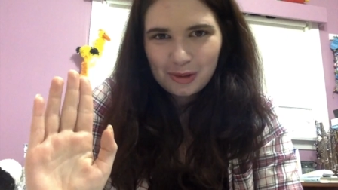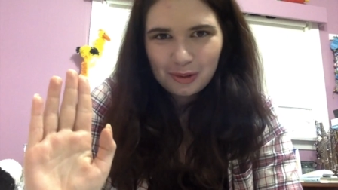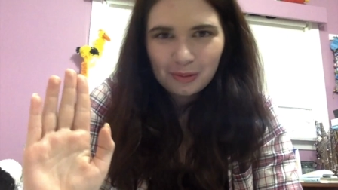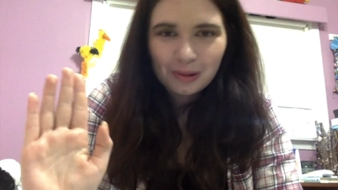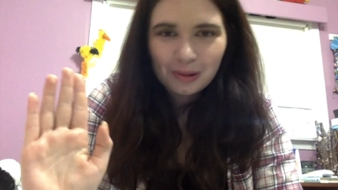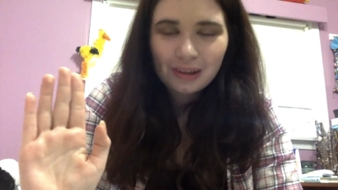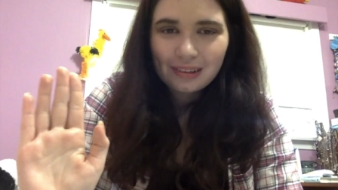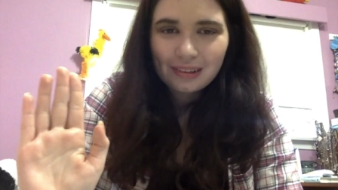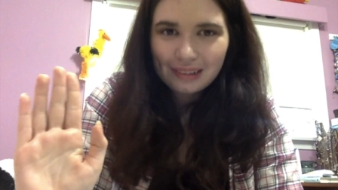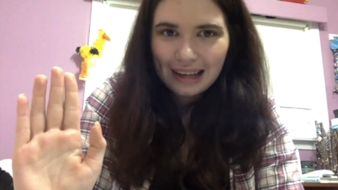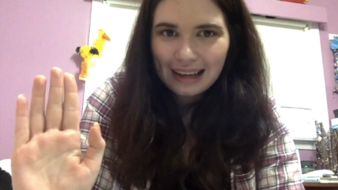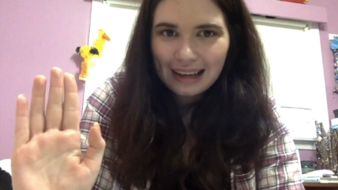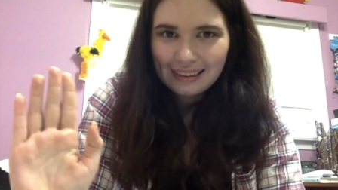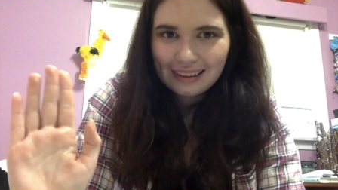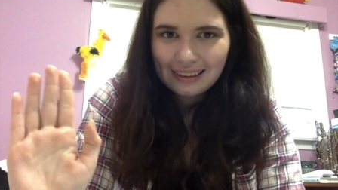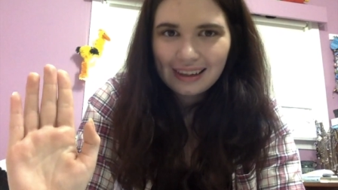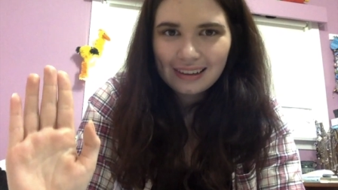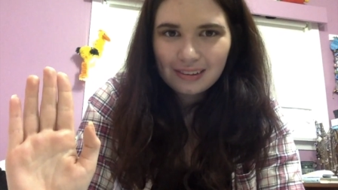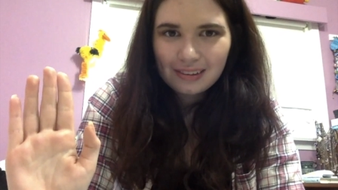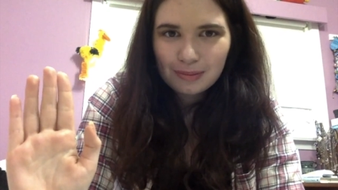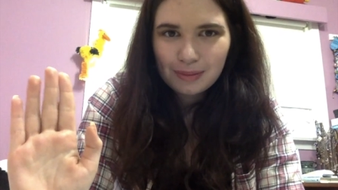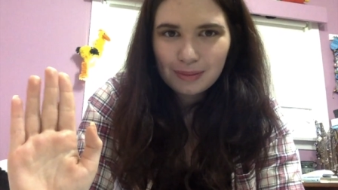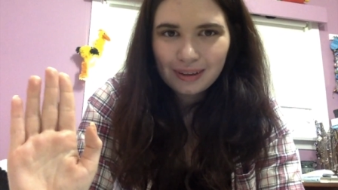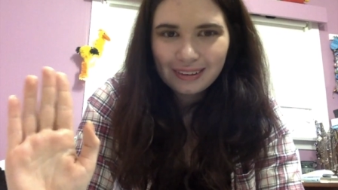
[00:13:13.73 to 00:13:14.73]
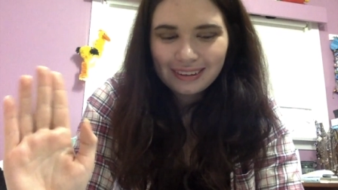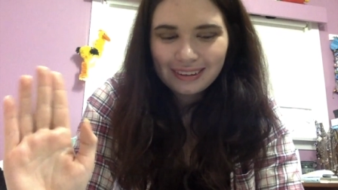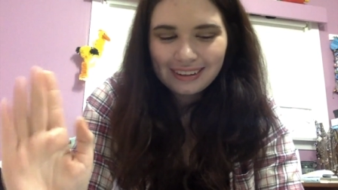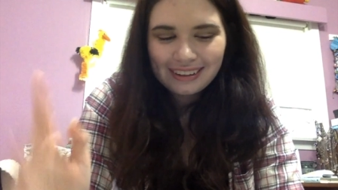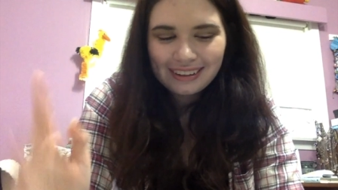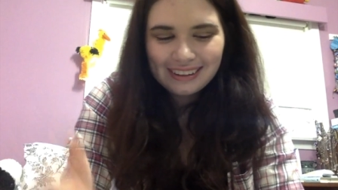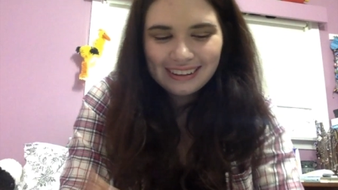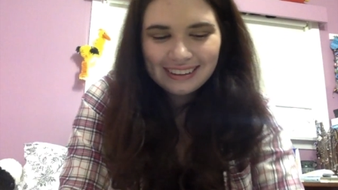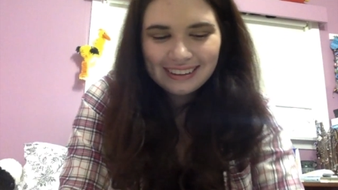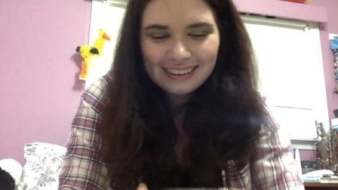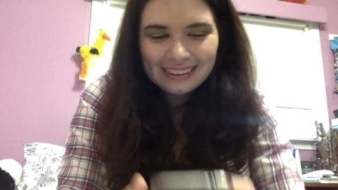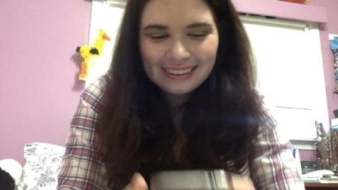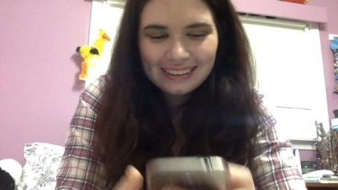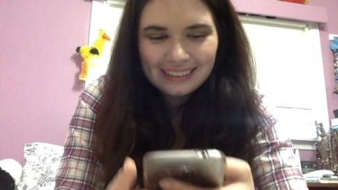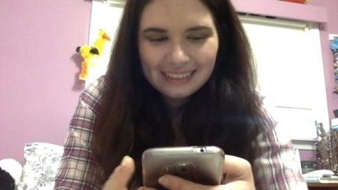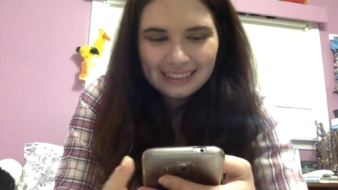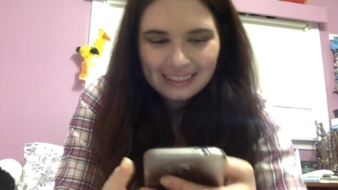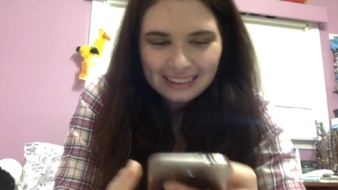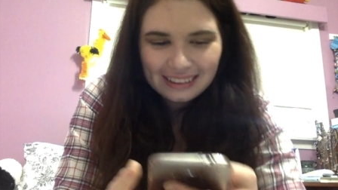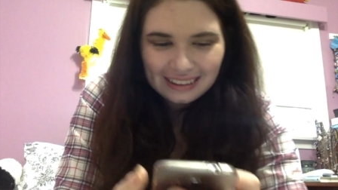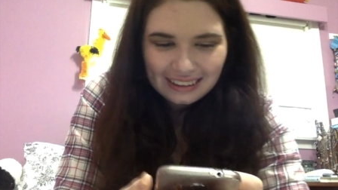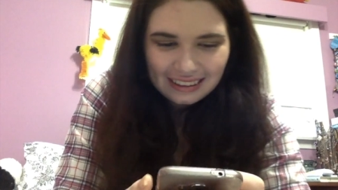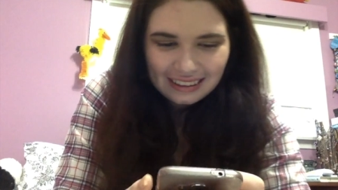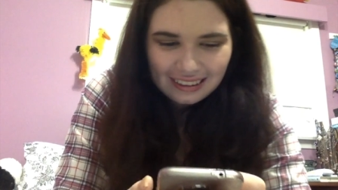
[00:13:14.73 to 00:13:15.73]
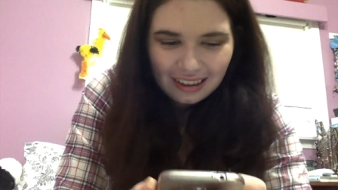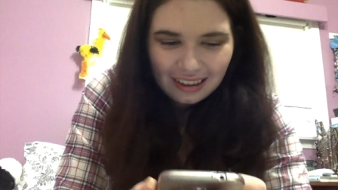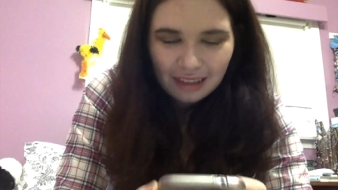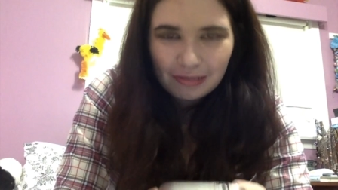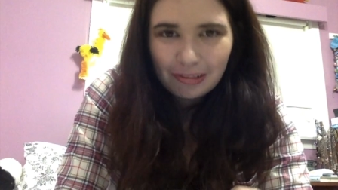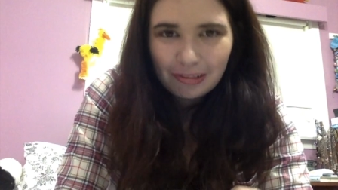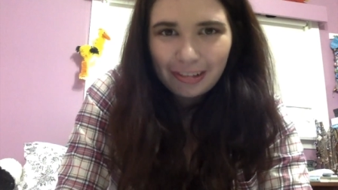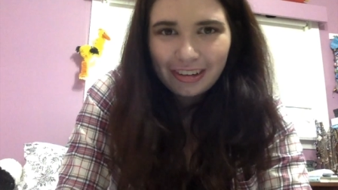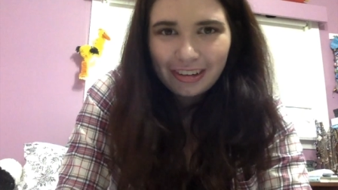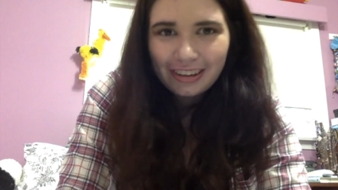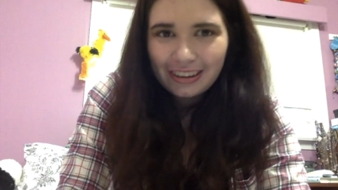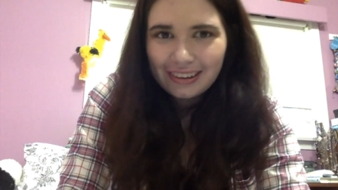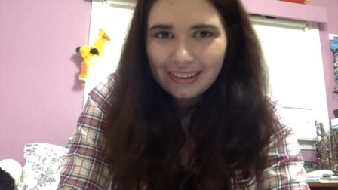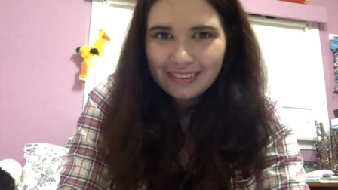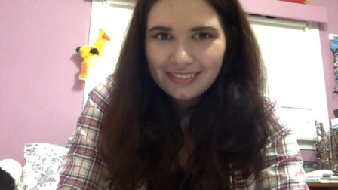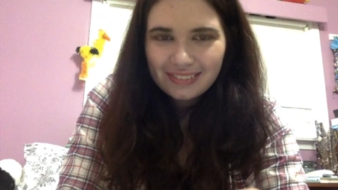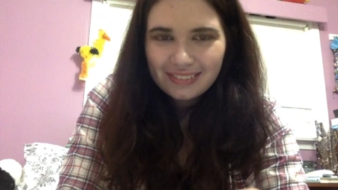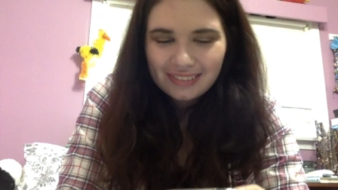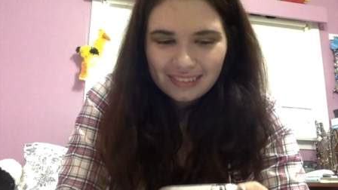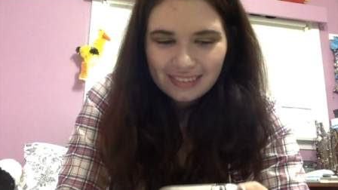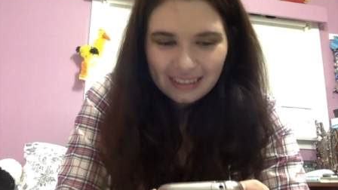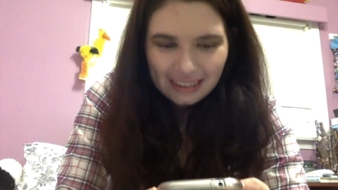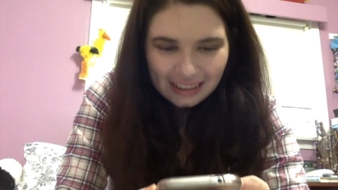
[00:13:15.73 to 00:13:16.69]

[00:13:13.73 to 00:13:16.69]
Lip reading: the world that liked Millie on Warriors.